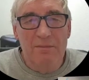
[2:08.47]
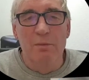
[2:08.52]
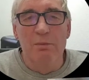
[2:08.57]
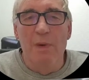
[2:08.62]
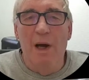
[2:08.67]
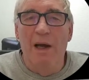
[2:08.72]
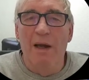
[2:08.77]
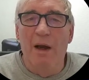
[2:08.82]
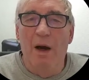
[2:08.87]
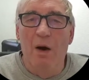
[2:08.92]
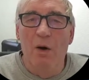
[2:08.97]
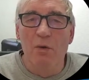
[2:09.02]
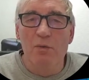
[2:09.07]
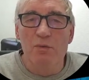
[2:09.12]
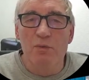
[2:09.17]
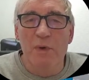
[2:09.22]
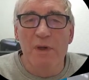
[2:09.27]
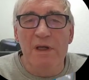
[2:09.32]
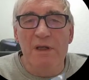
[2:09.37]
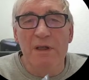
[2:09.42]
done my
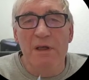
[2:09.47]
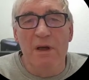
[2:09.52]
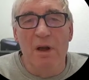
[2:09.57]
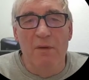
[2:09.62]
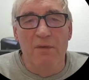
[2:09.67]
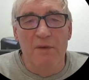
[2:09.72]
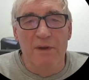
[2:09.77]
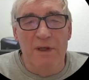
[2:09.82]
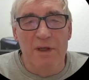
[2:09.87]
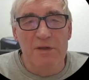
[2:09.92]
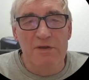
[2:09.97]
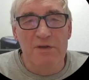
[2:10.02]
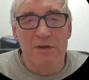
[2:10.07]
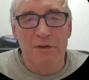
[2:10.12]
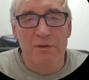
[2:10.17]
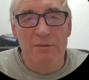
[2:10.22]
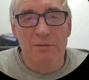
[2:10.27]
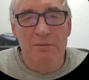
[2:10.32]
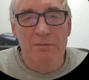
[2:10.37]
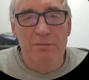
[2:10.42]
own reading on the
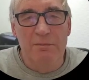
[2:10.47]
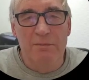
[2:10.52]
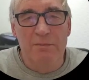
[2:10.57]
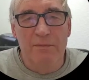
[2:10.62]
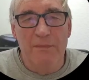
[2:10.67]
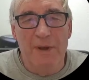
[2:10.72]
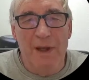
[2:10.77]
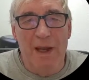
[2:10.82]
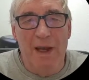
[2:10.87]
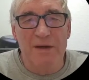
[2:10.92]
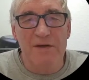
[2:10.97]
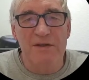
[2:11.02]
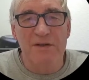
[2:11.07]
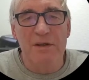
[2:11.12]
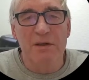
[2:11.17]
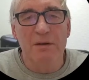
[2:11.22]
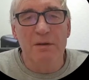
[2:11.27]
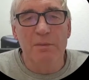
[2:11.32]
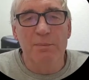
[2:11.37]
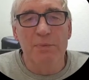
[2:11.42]
issue, and
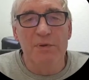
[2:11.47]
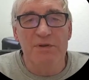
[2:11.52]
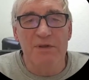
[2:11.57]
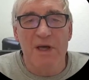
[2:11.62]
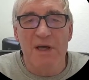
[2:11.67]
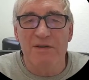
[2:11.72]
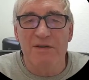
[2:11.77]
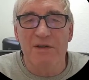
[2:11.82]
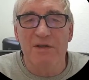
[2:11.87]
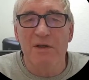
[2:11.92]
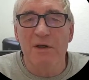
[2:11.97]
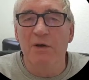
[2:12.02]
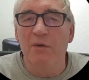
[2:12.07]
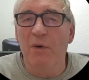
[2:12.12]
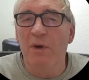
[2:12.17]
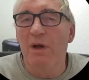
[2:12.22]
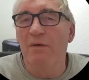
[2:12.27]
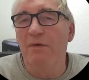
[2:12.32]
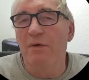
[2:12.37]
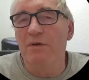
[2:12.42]
still possess a
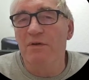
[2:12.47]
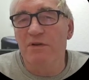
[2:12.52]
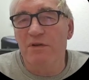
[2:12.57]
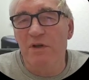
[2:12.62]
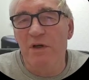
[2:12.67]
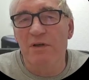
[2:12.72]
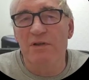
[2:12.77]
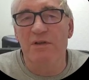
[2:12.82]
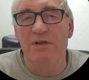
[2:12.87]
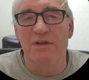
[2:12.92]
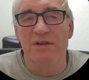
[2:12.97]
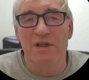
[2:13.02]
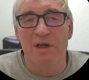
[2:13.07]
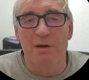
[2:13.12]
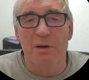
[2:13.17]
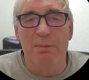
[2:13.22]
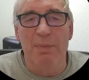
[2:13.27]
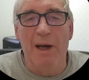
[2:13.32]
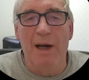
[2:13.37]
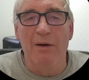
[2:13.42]
degree of
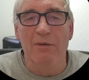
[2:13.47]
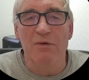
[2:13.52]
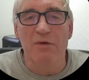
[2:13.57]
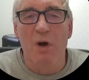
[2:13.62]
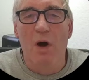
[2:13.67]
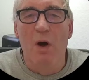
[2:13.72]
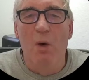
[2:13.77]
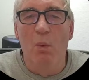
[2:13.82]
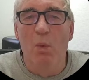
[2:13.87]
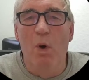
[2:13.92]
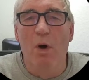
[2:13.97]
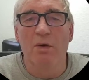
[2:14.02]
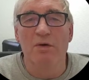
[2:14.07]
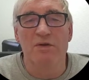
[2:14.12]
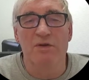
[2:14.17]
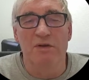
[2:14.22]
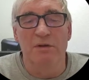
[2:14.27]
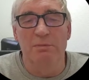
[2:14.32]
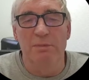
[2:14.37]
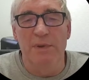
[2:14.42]
uncertainty about what
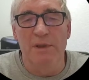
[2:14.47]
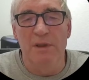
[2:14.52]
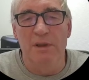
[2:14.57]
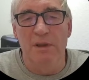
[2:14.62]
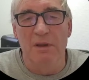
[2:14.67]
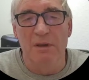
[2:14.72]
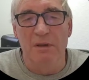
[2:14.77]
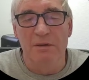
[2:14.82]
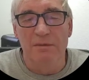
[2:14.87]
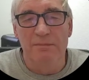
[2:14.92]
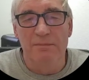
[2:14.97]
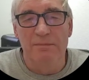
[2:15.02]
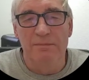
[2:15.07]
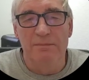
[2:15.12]
should be done.